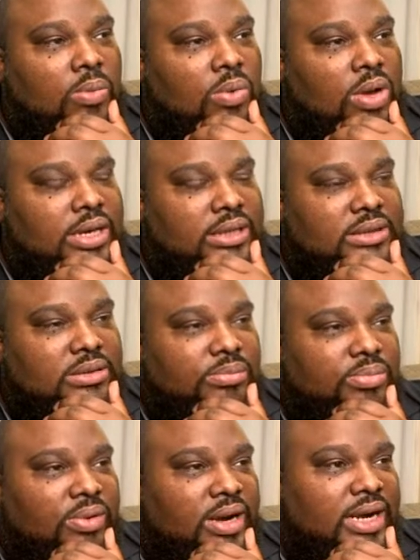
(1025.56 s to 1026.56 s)
I wanted to
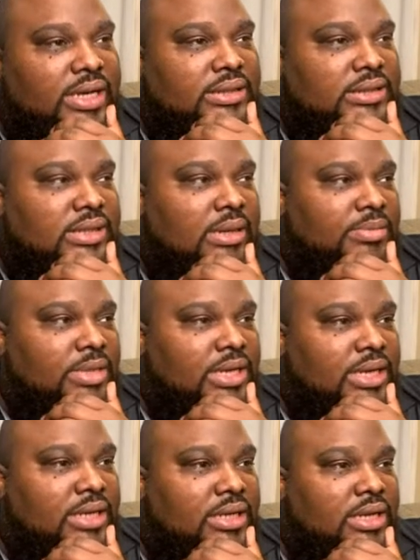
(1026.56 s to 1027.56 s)
bring
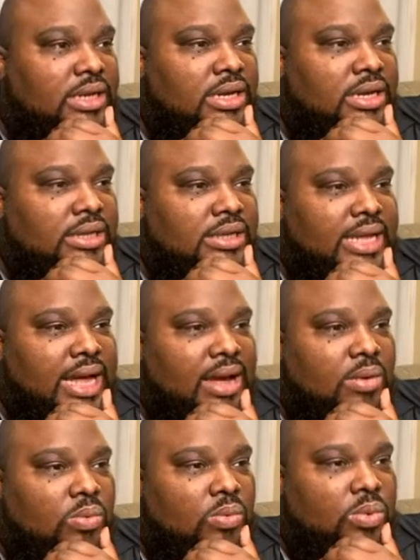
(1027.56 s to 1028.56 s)
something
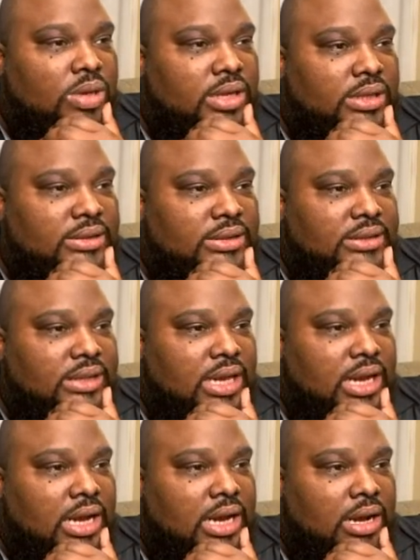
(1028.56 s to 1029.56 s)
that was,
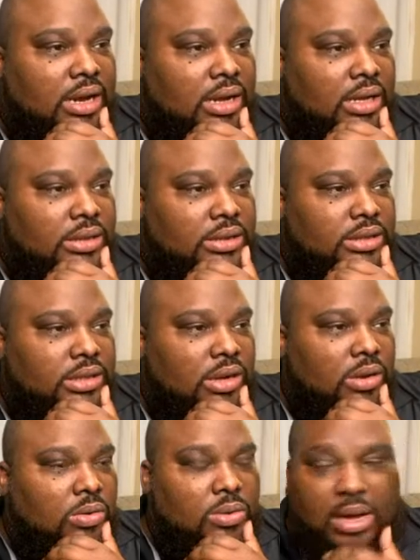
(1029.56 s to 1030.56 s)
you
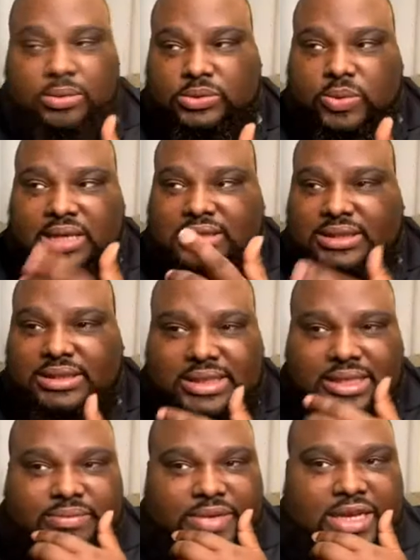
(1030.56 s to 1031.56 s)
know, I was watching
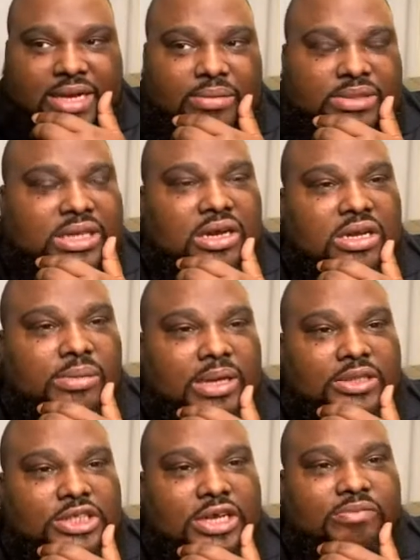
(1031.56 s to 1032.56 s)
TV and they were talking
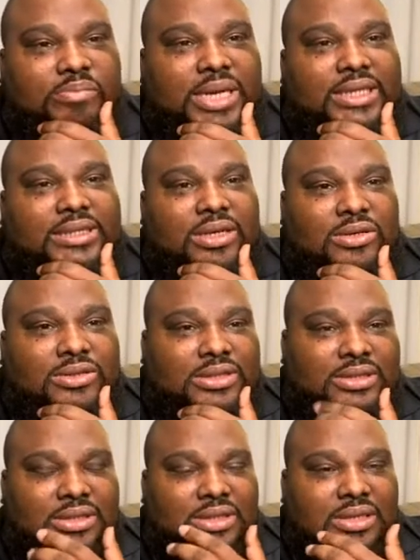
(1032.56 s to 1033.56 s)
about Jeff
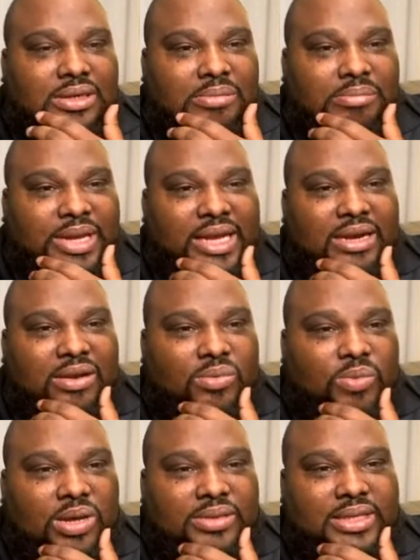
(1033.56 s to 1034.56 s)
Bezos being the
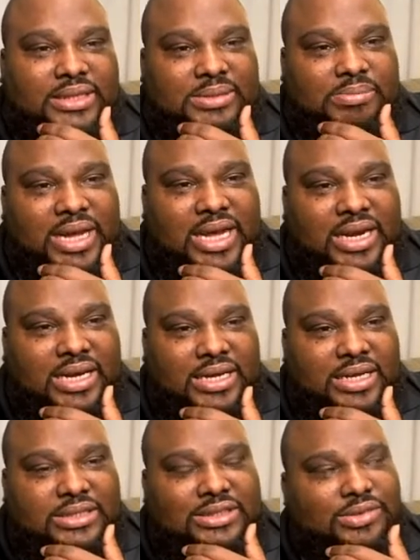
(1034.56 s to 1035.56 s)
wealthiest man in
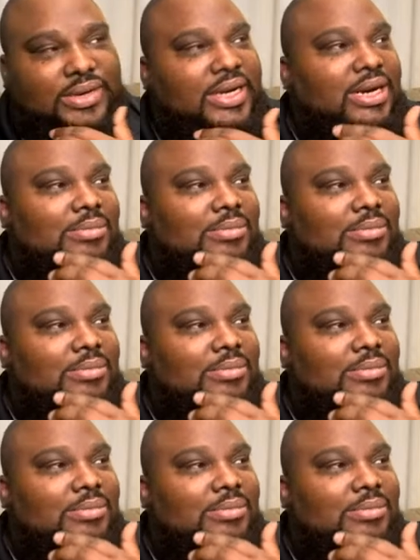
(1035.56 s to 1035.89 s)
history.